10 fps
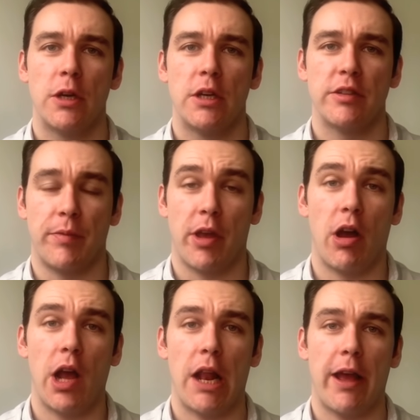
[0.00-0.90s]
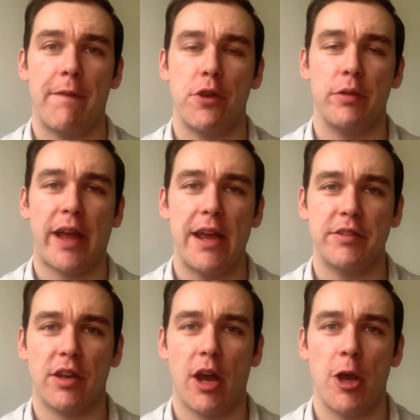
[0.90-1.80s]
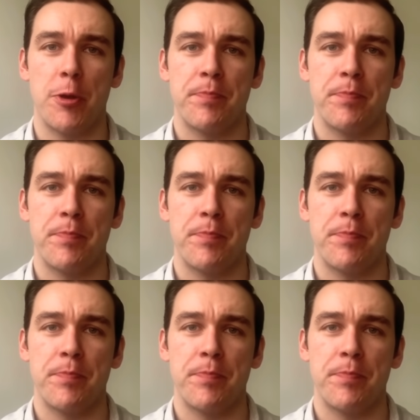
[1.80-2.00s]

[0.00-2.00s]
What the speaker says: something I highlighted a few days ago.